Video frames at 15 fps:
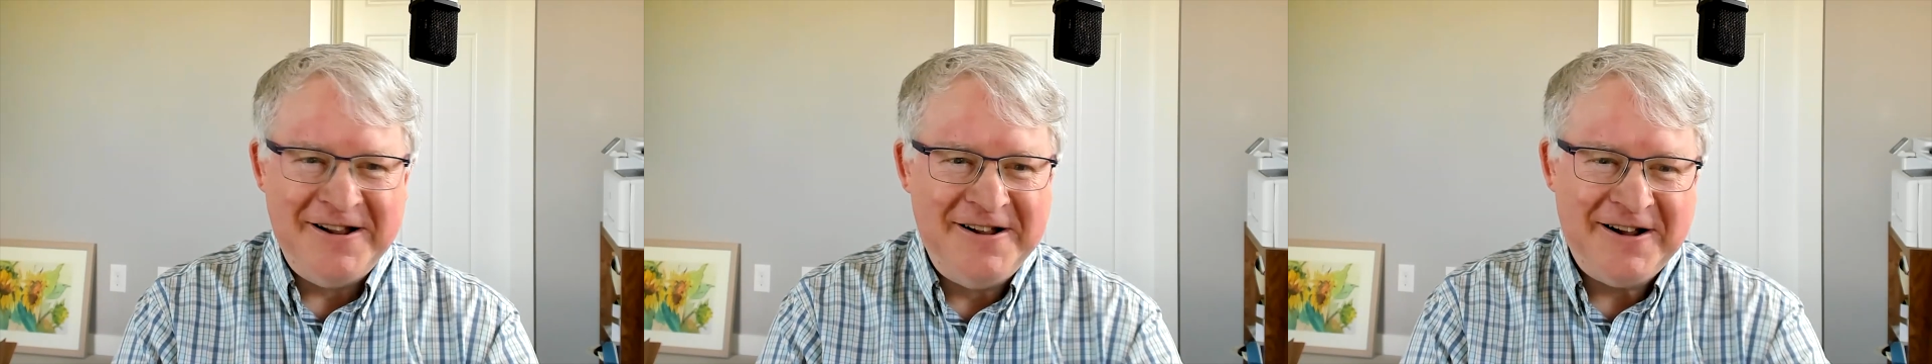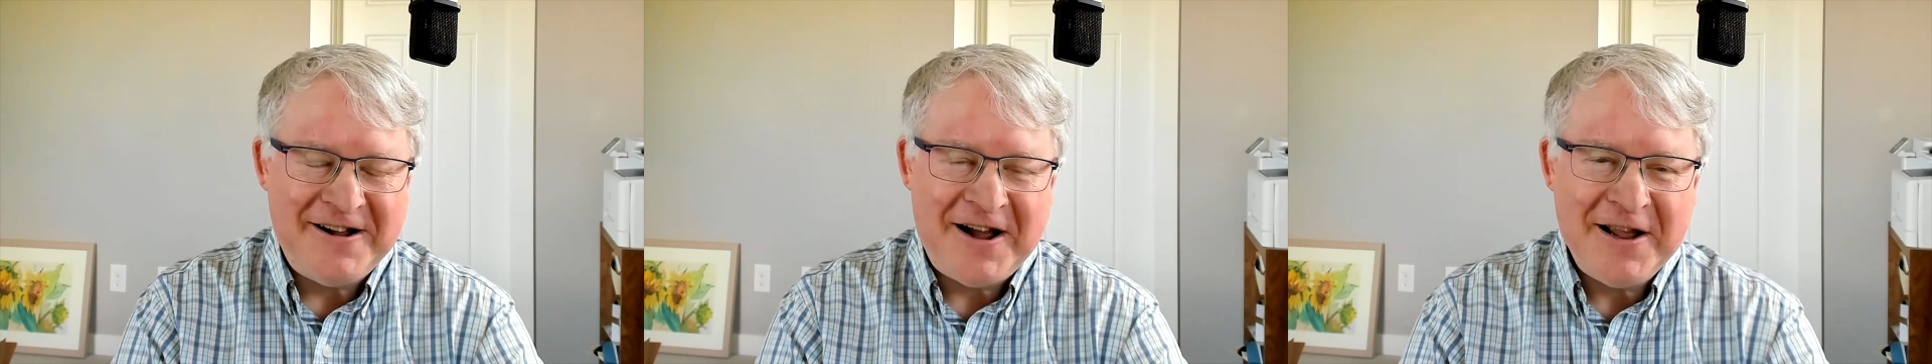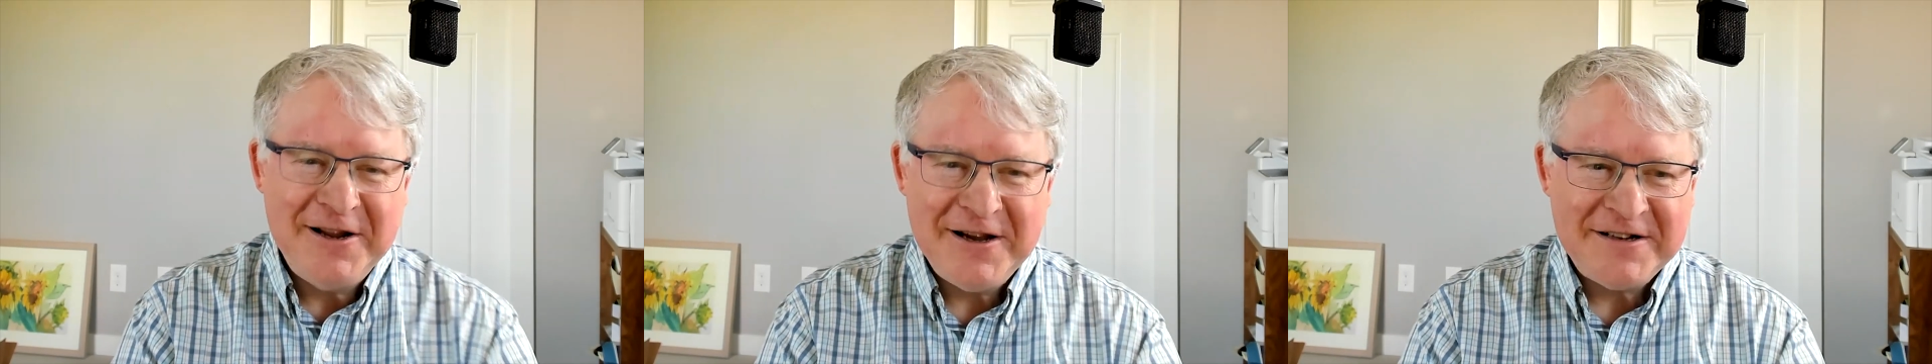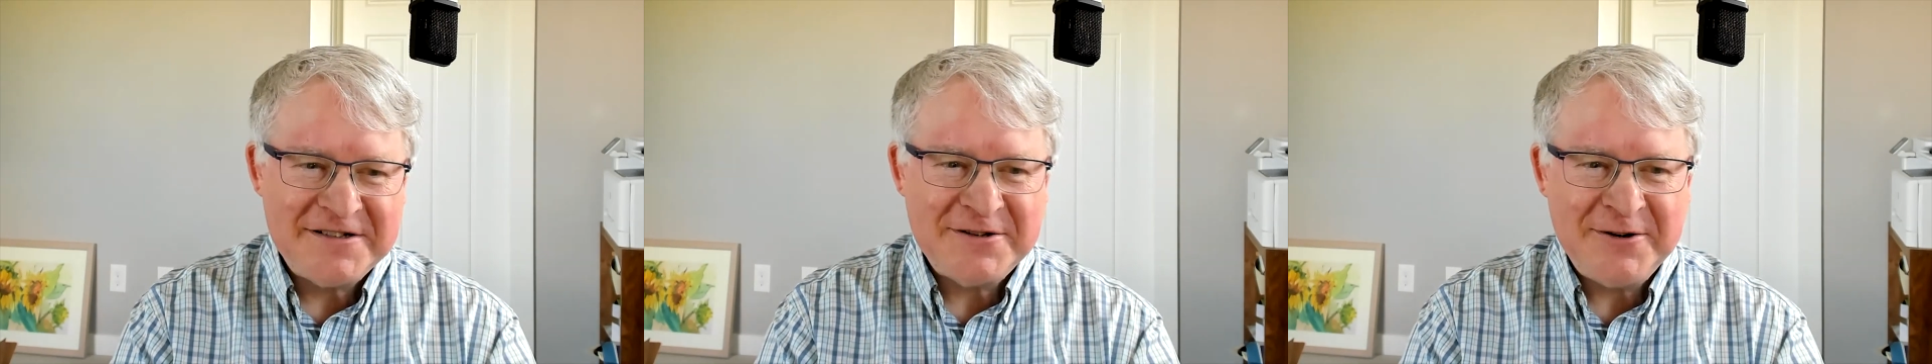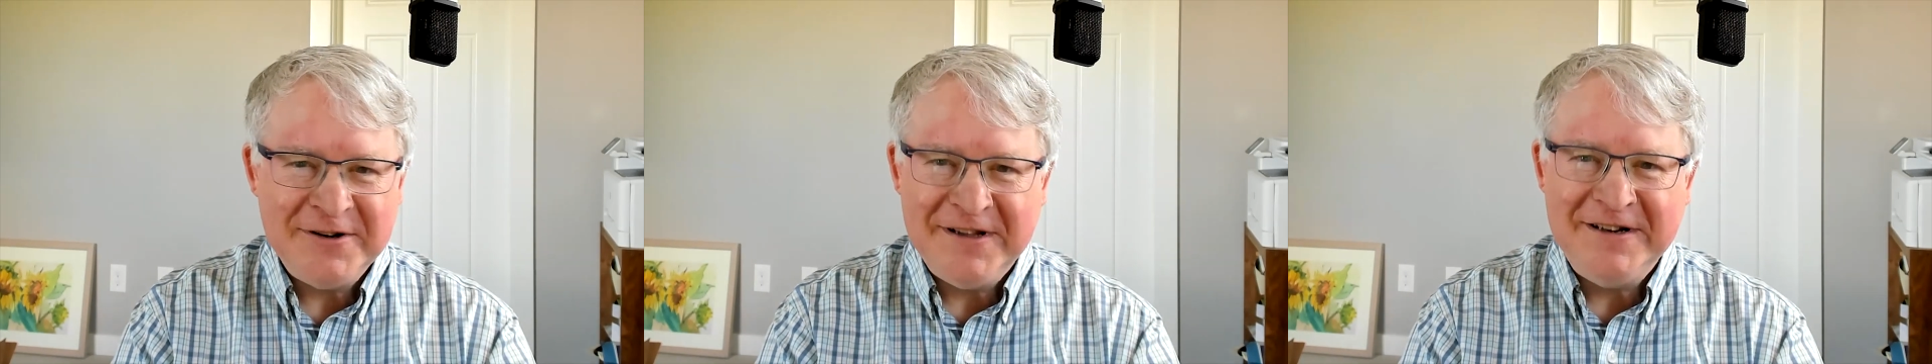I got
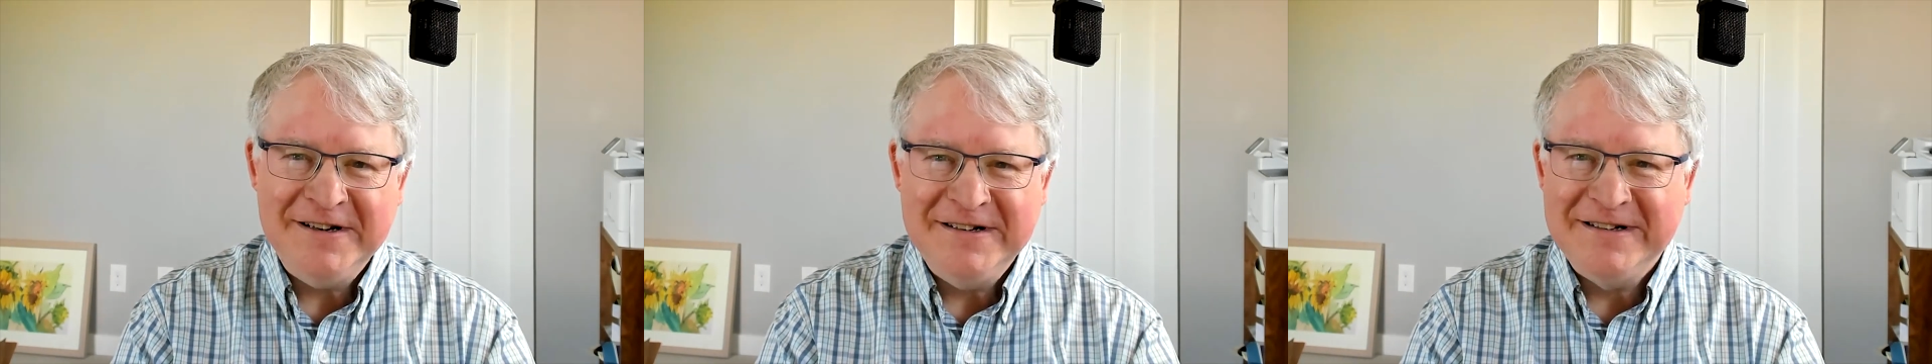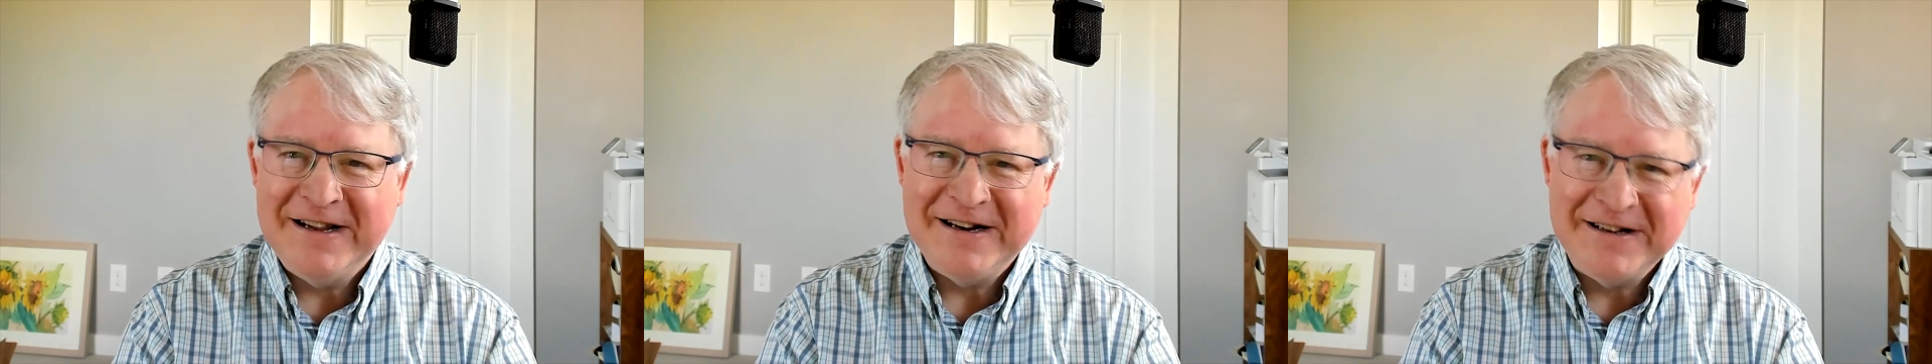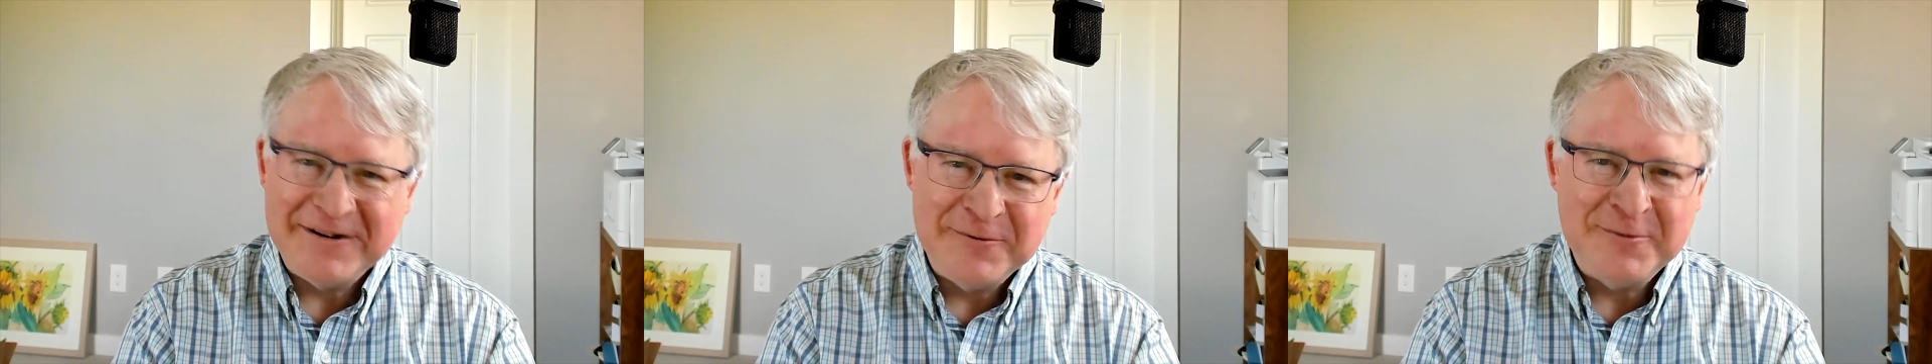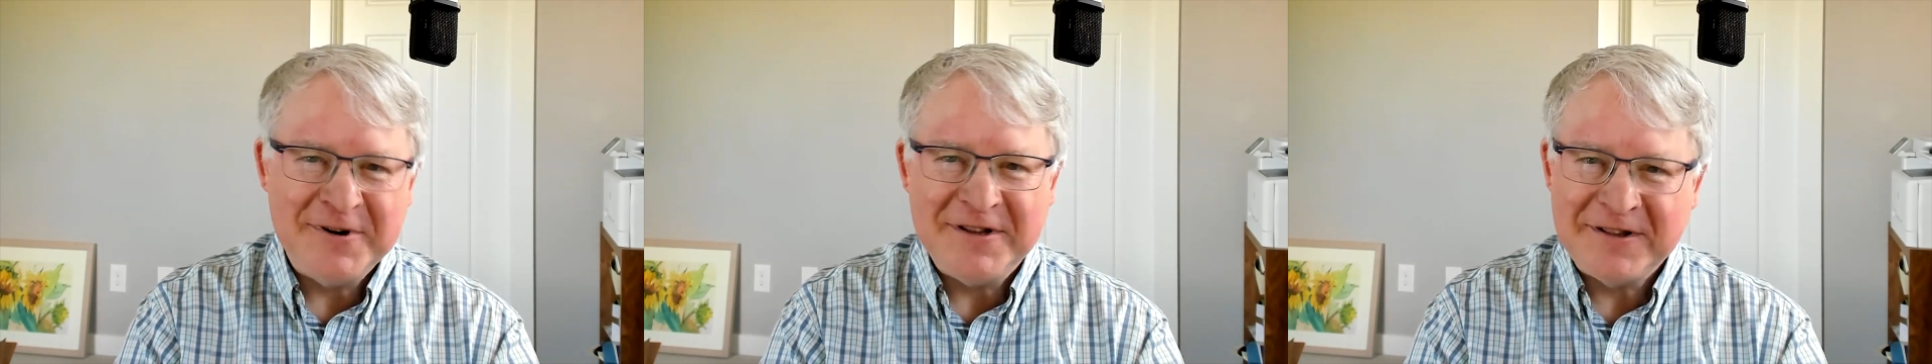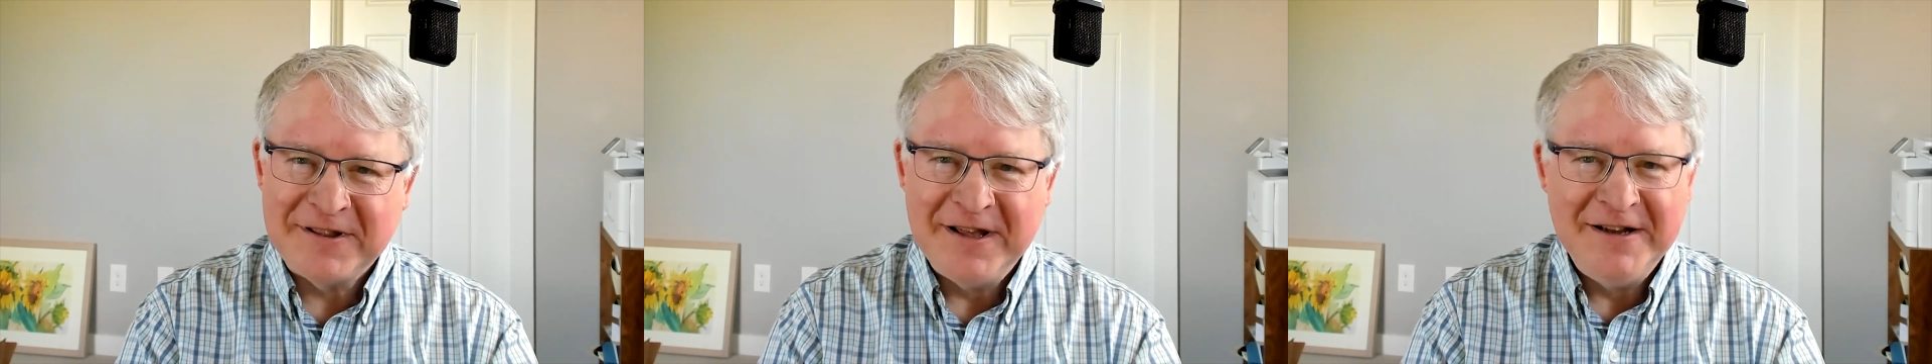sort of inundated
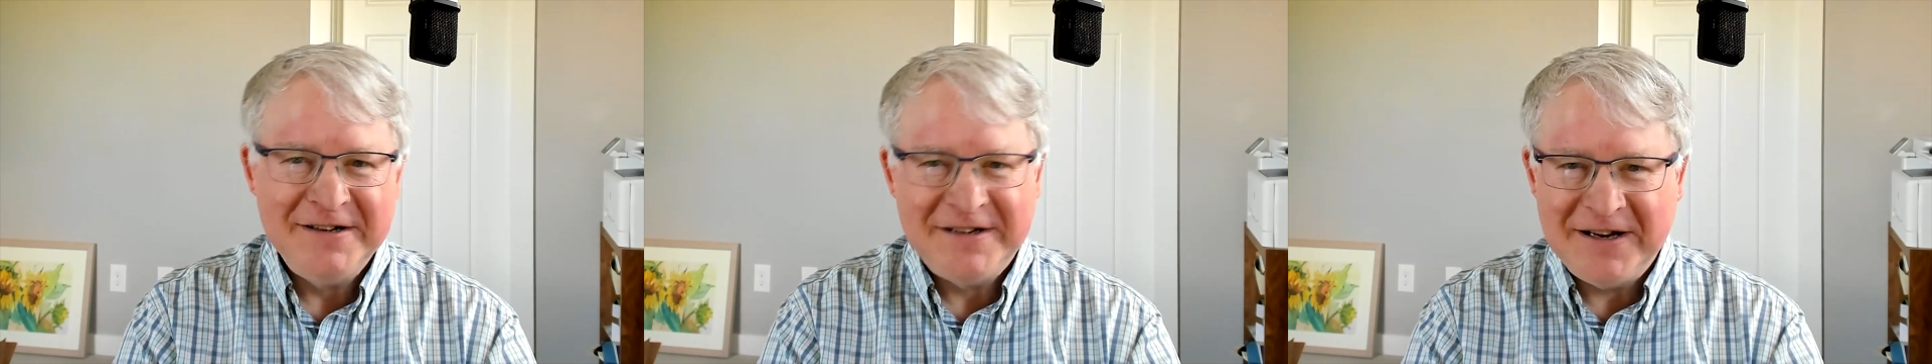with